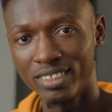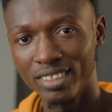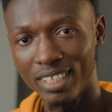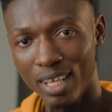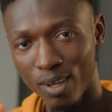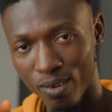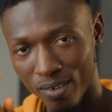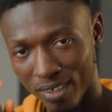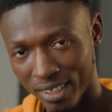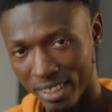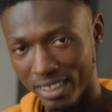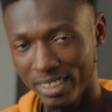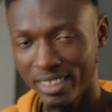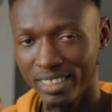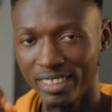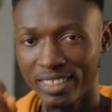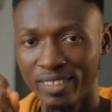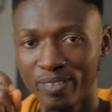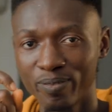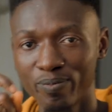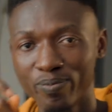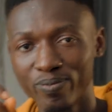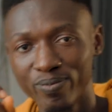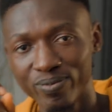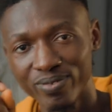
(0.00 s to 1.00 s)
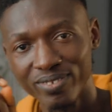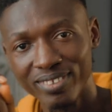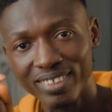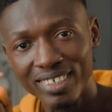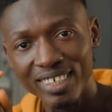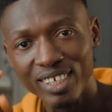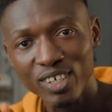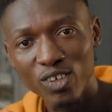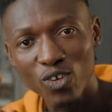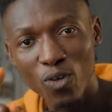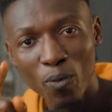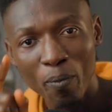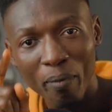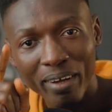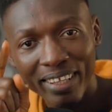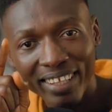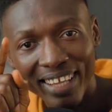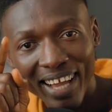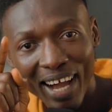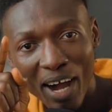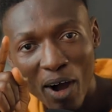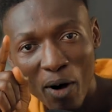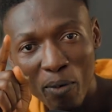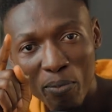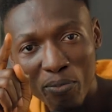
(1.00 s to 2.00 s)
Now listen, no
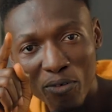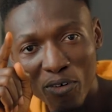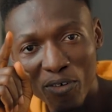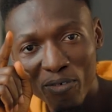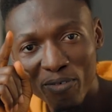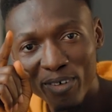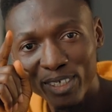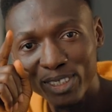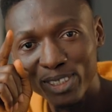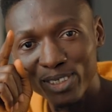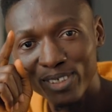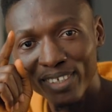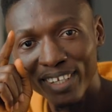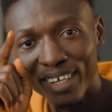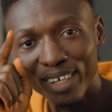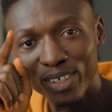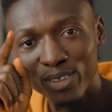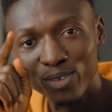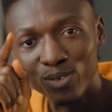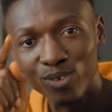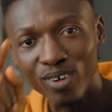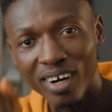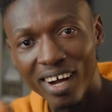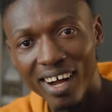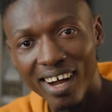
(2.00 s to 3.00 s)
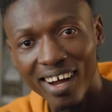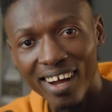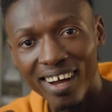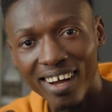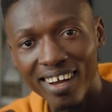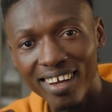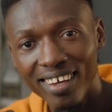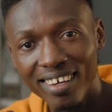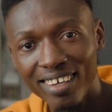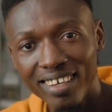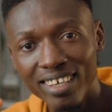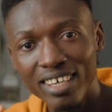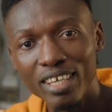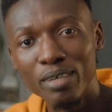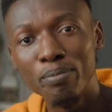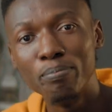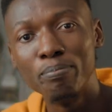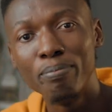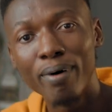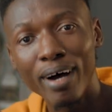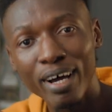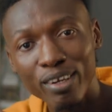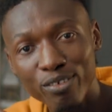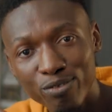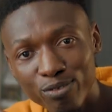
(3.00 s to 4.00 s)
matter how professional you are, a
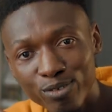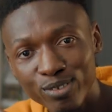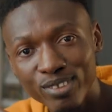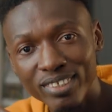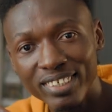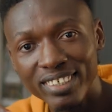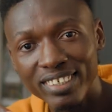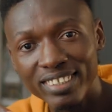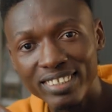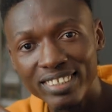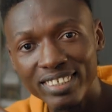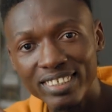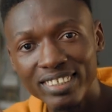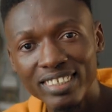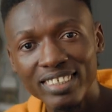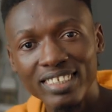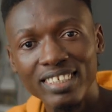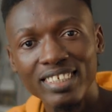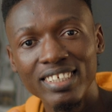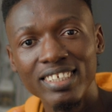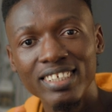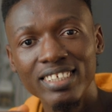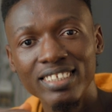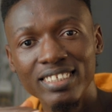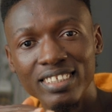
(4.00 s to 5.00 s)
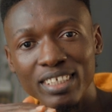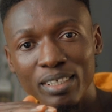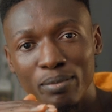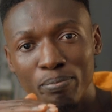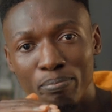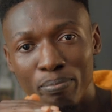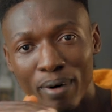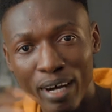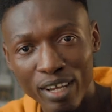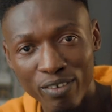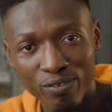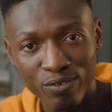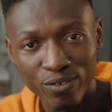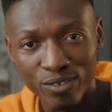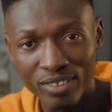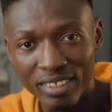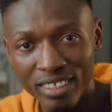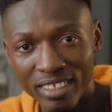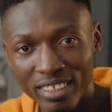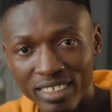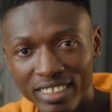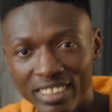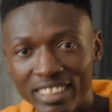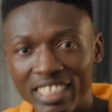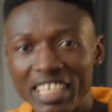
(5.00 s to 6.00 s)
bad footage is a bad
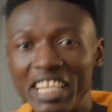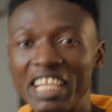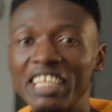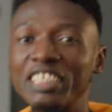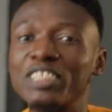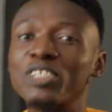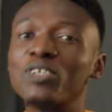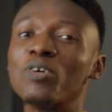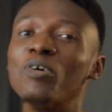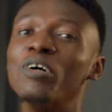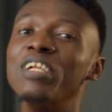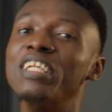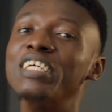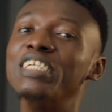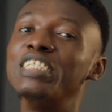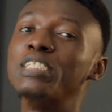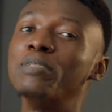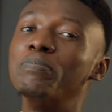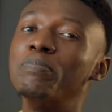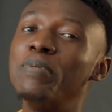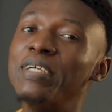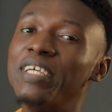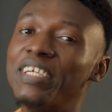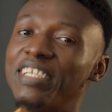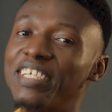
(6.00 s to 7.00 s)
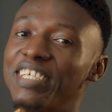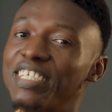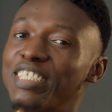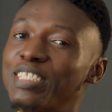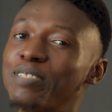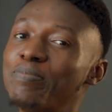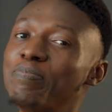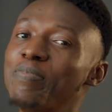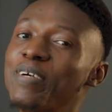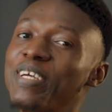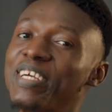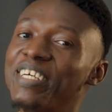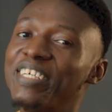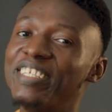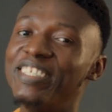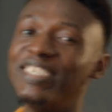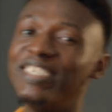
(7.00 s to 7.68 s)
footage. Let's call a spade a spade.